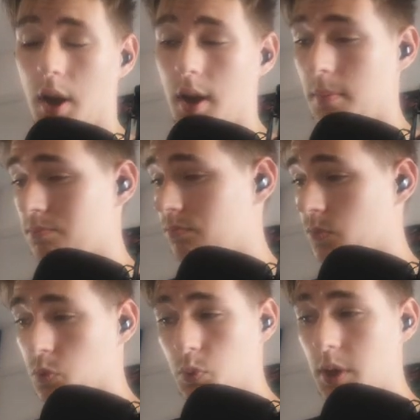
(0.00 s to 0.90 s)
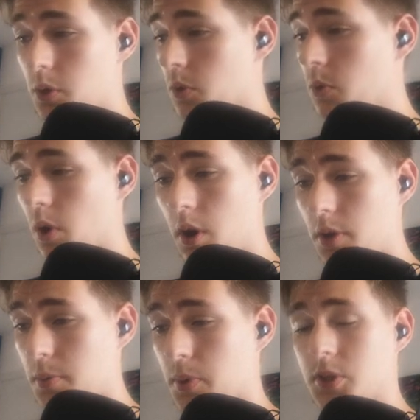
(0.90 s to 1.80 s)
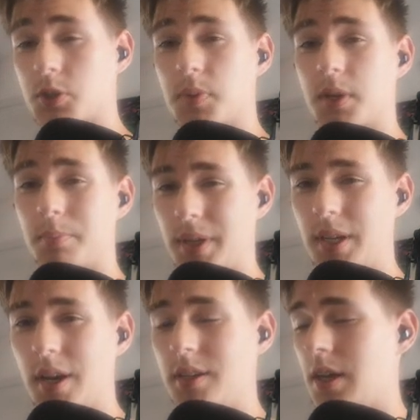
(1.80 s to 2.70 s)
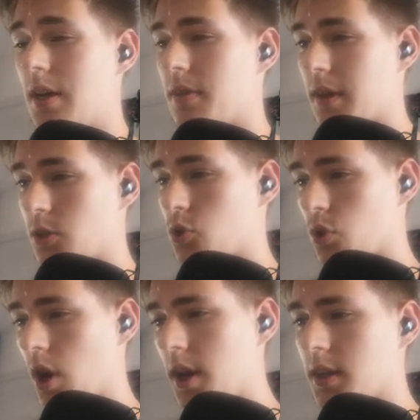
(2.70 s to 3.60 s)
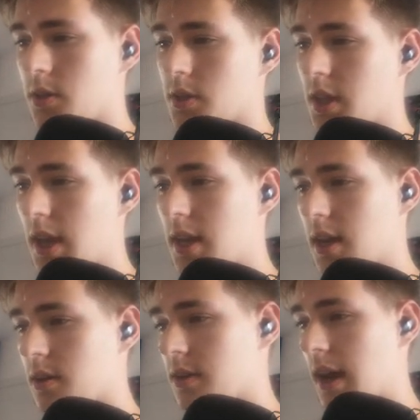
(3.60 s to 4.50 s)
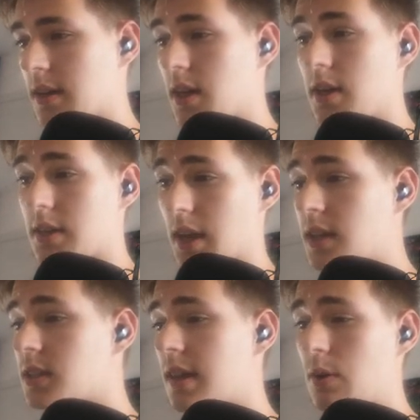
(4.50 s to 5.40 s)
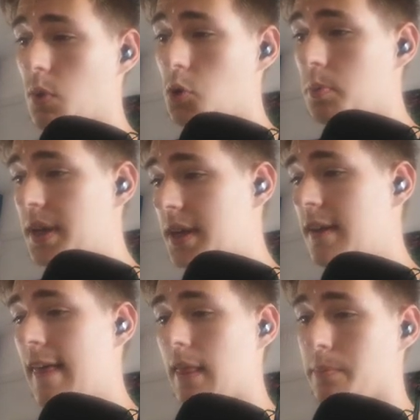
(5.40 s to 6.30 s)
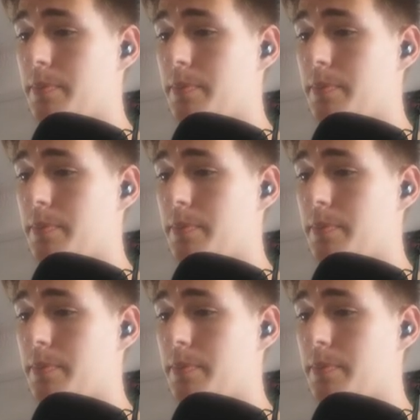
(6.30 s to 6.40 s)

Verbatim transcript: Um, will uh, the projects be completed? They're trying to say here that yes, they will be,